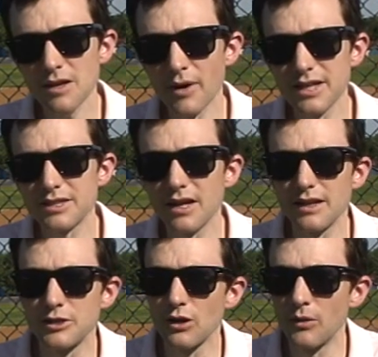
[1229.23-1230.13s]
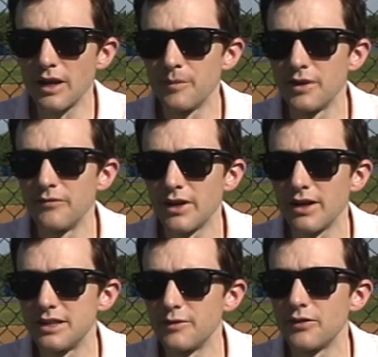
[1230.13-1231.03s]
My son is growing up in a
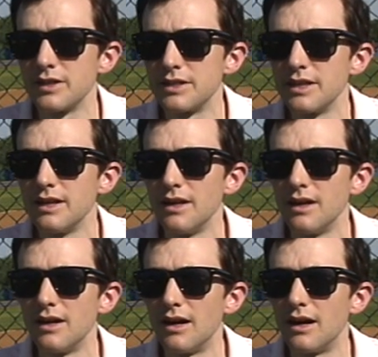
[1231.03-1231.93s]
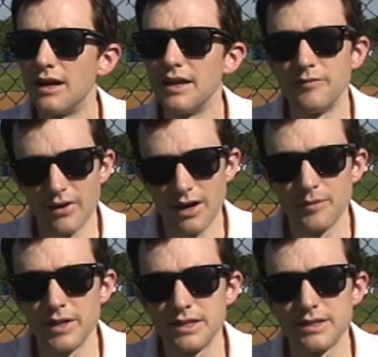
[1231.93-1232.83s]
very different
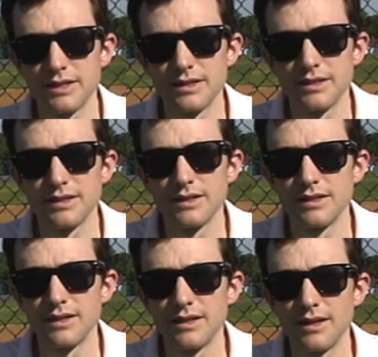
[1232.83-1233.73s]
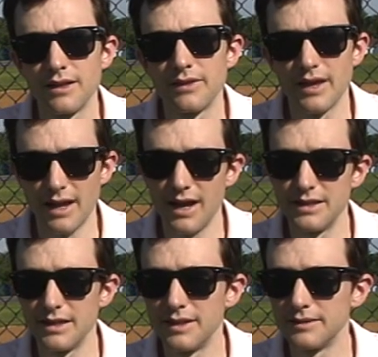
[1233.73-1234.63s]
environment than I
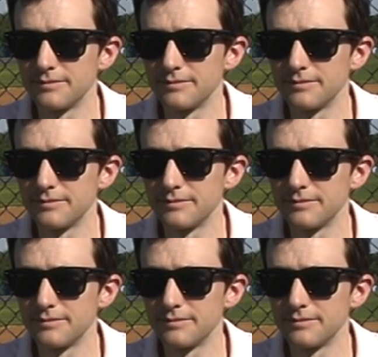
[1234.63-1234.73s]
did,